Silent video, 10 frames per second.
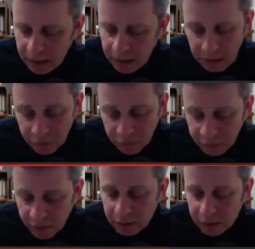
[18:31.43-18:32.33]
even
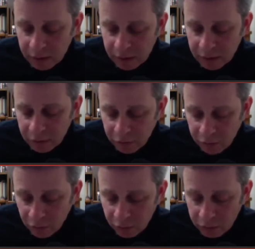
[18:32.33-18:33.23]
finding it a
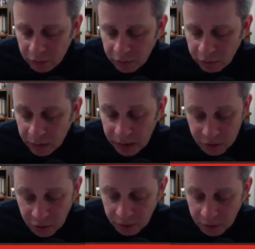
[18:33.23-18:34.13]
form of
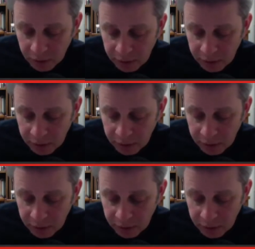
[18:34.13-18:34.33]
pleasurable